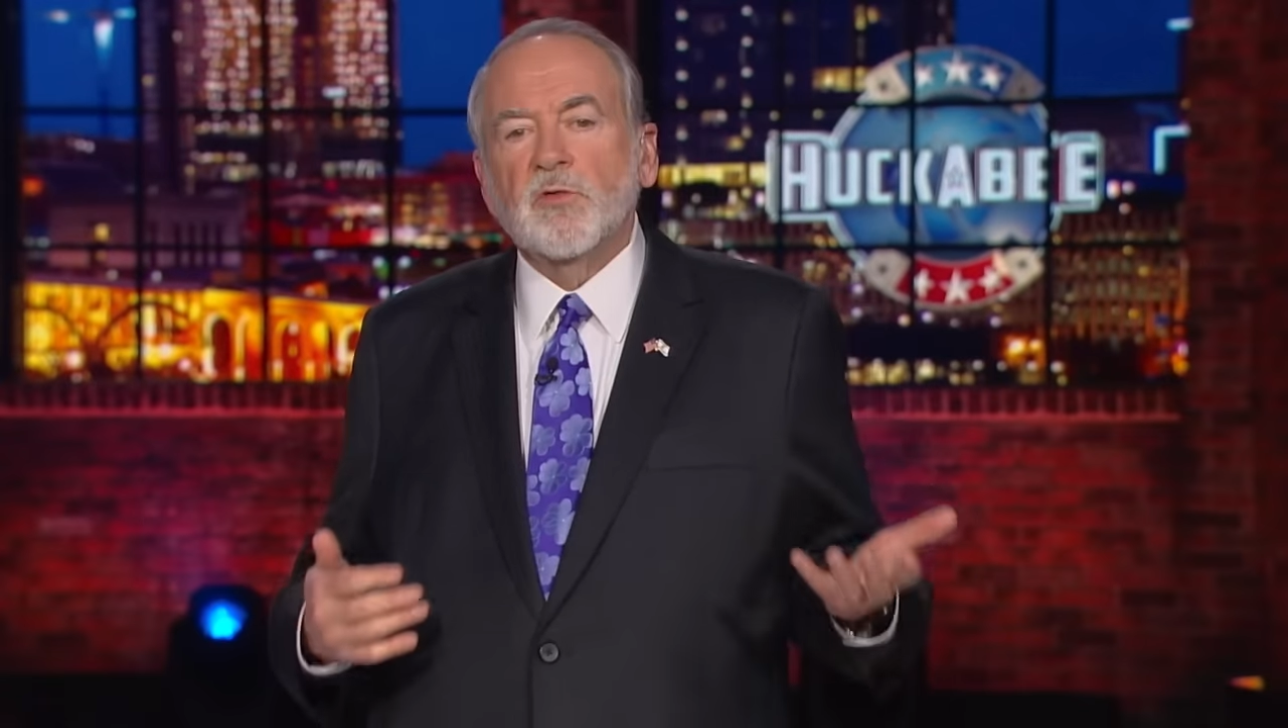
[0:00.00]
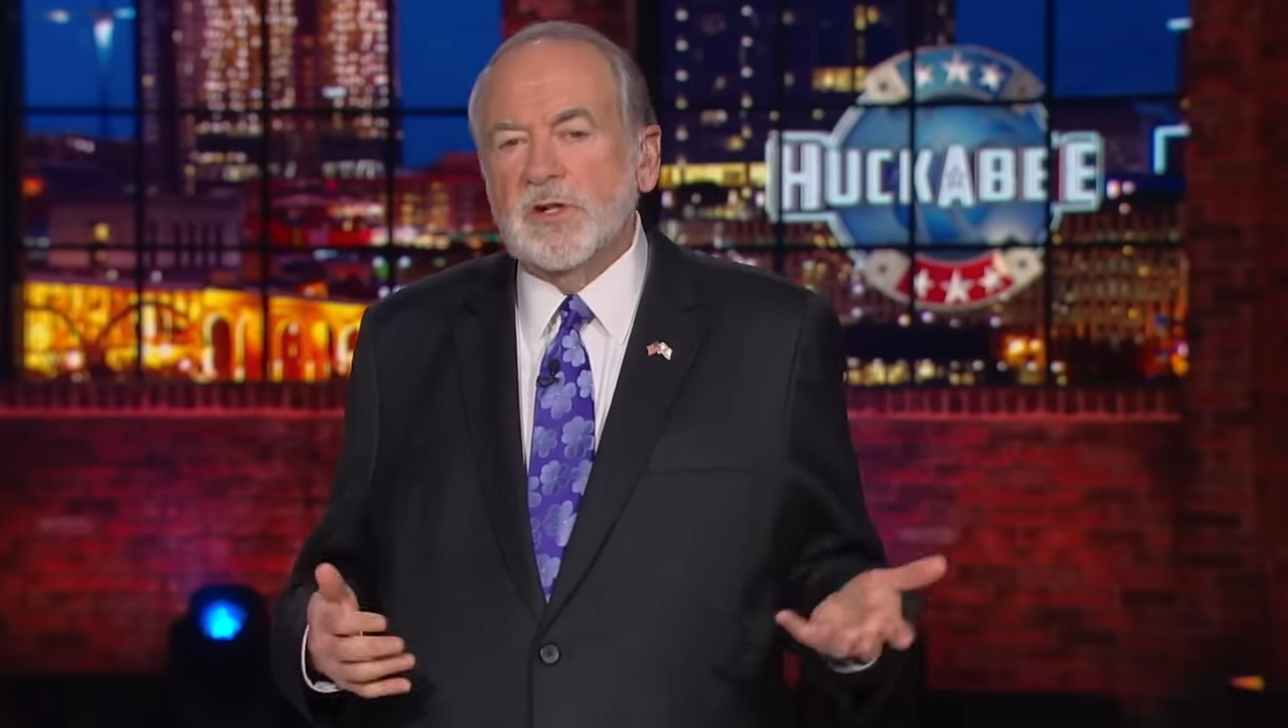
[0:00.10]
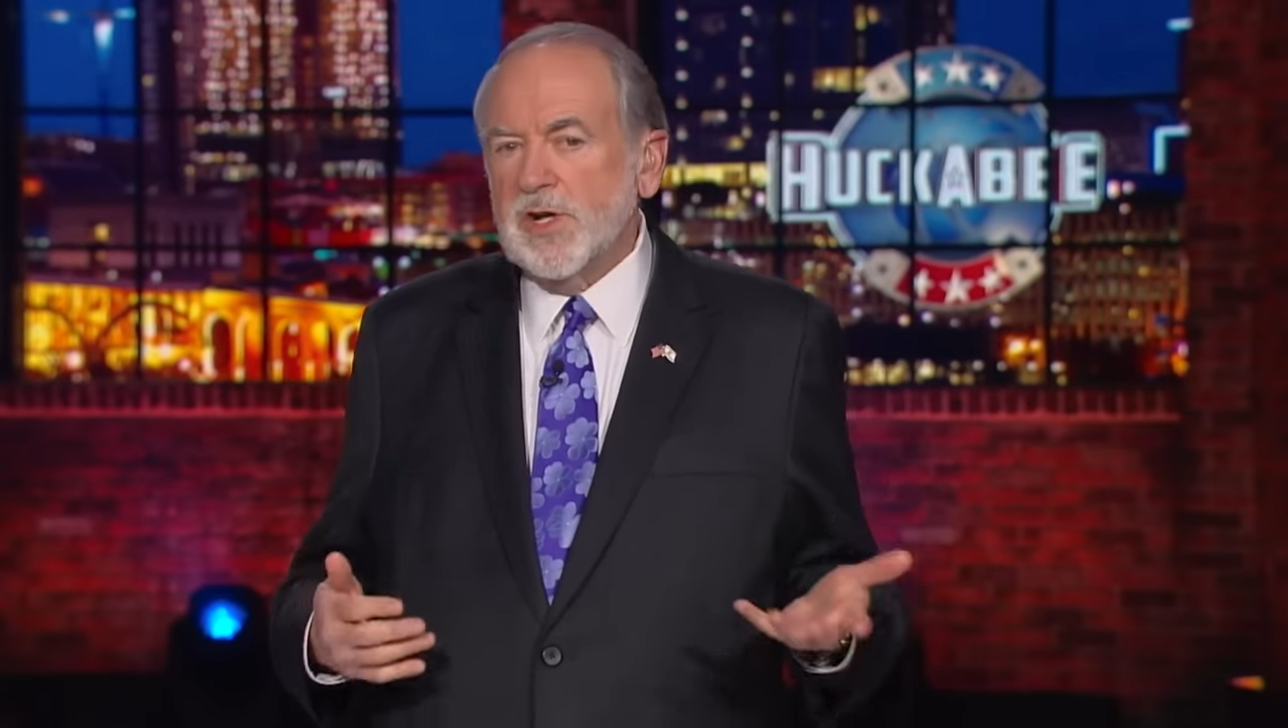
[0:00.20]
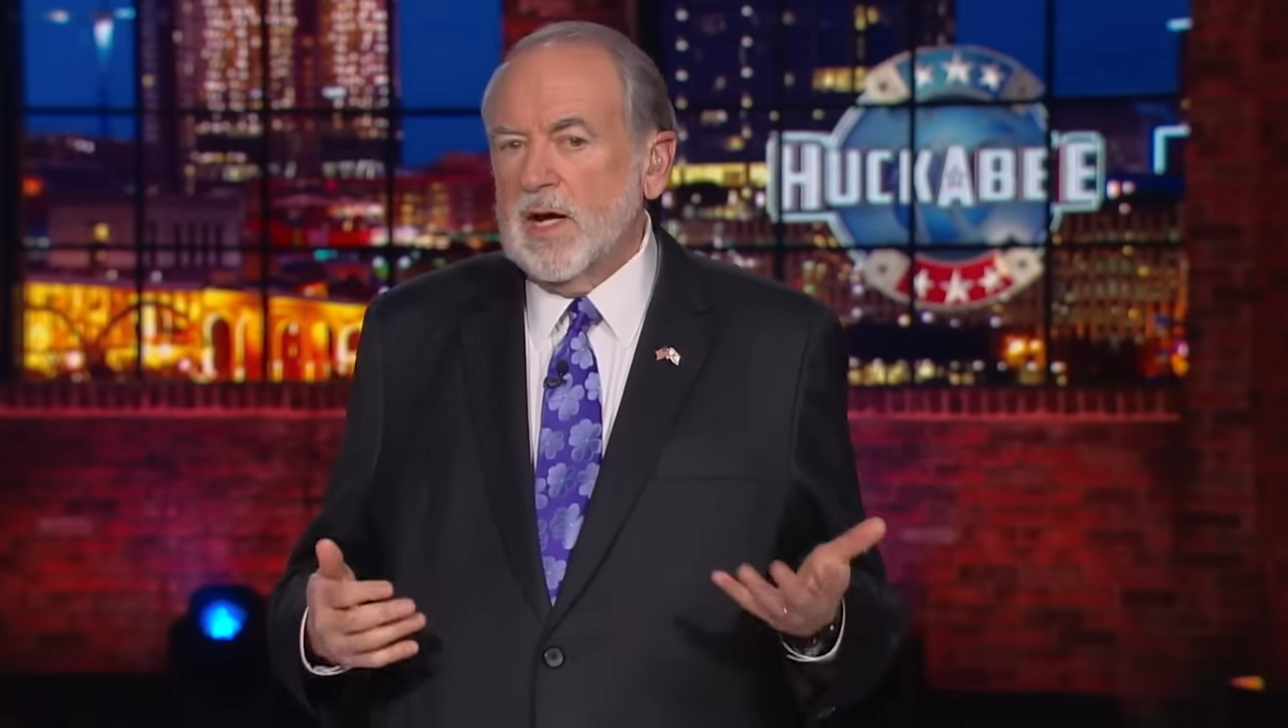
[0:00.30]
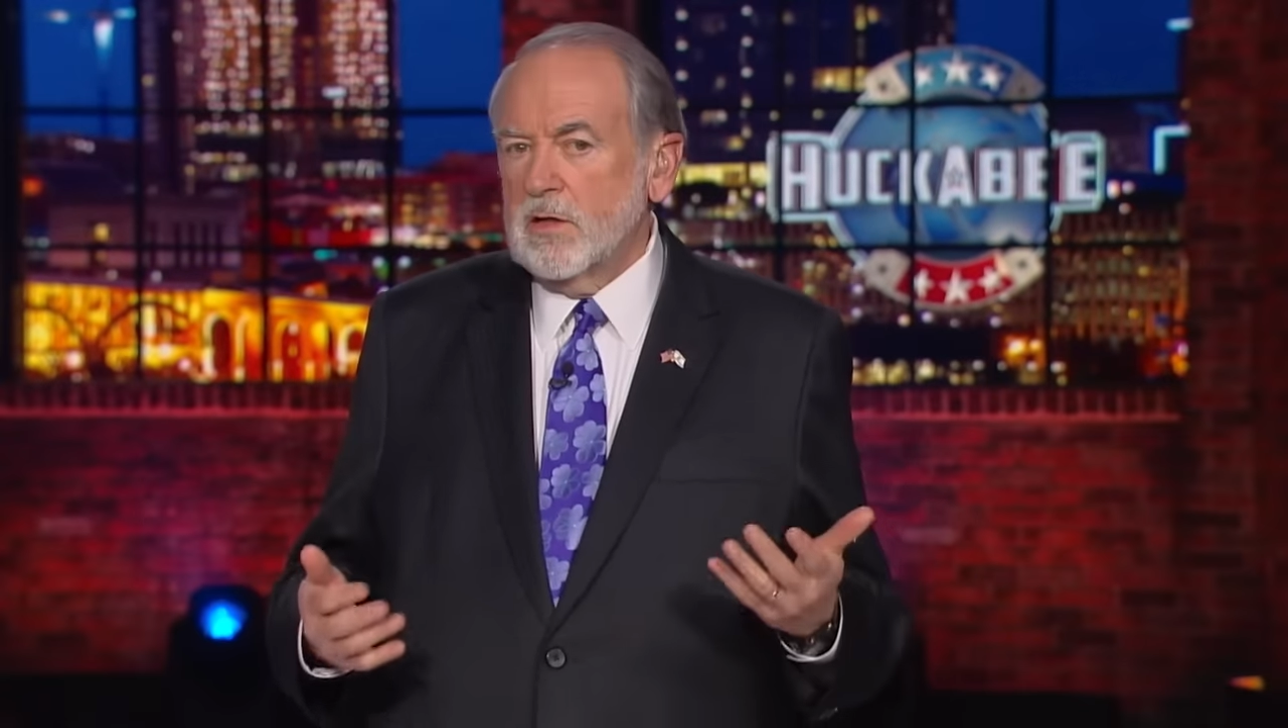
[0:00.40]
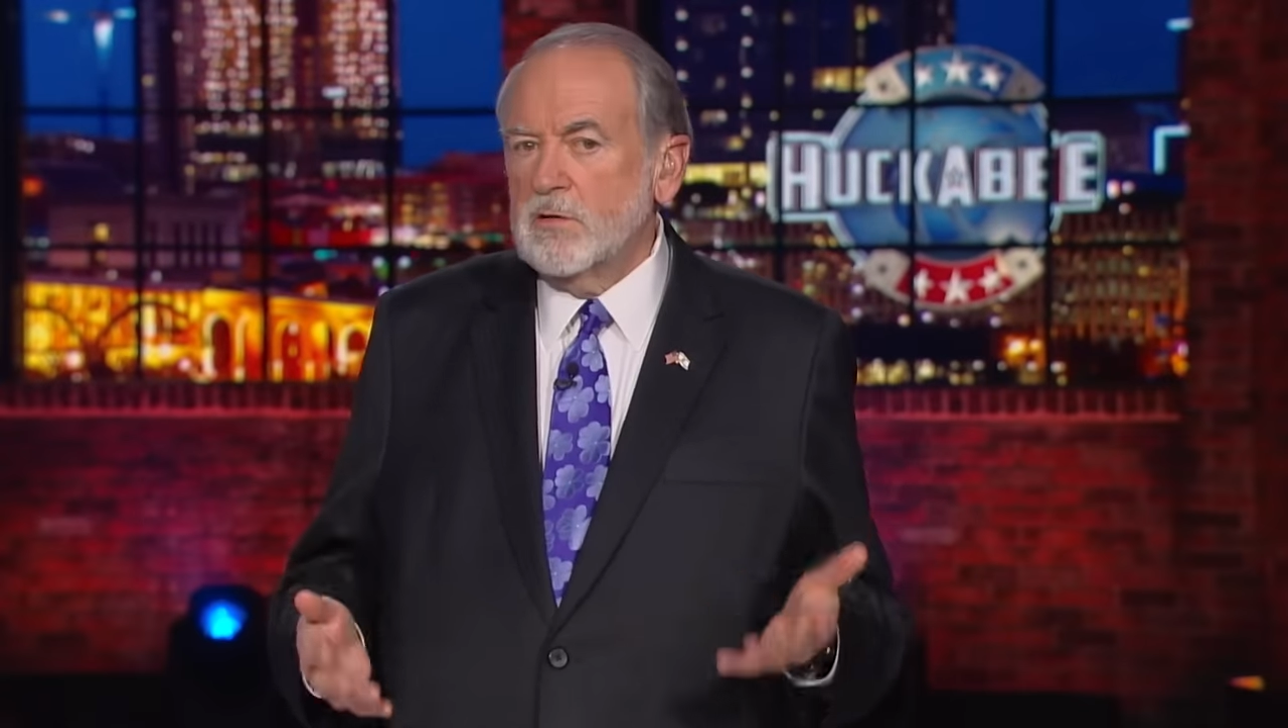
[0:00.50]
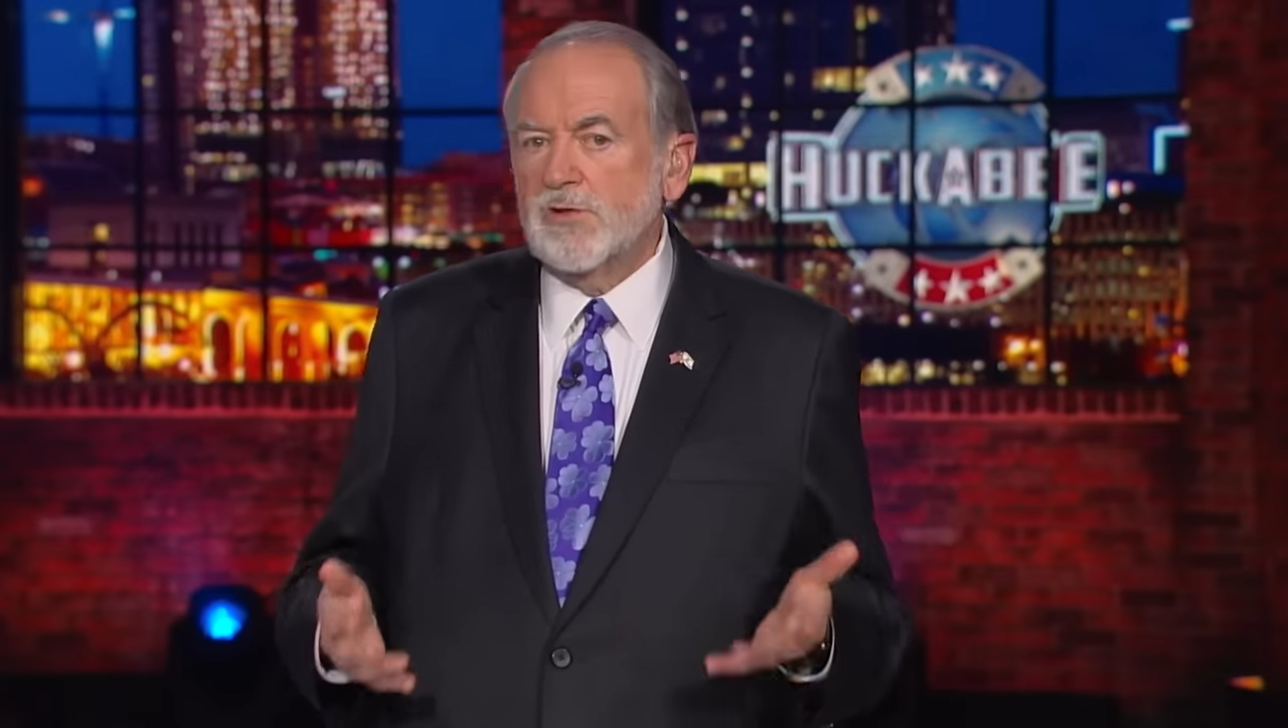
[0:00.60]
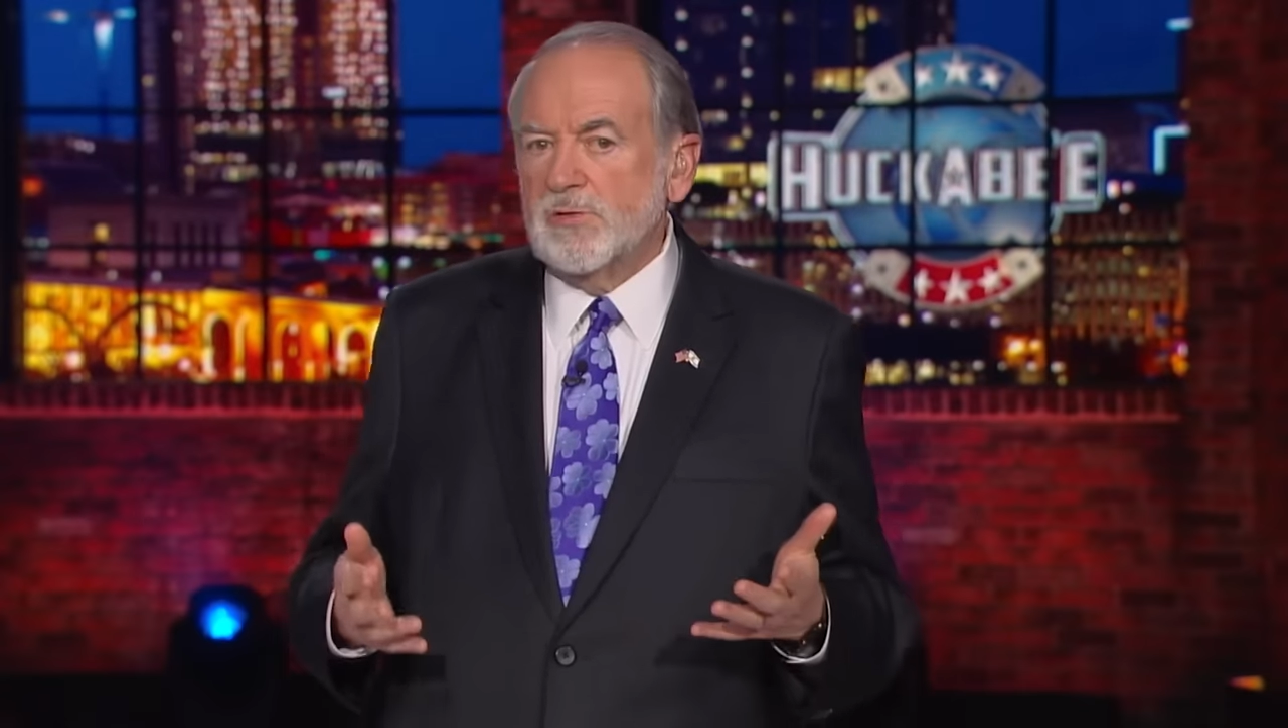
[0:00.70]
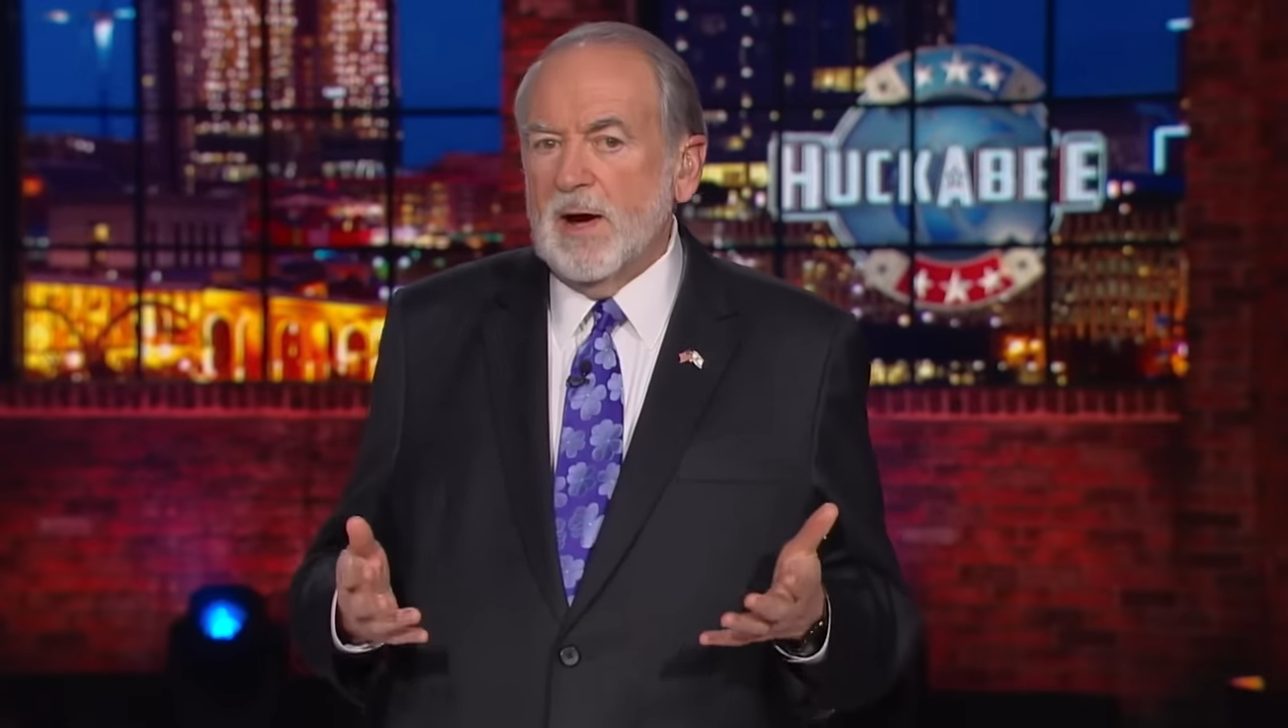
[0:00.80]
which I lose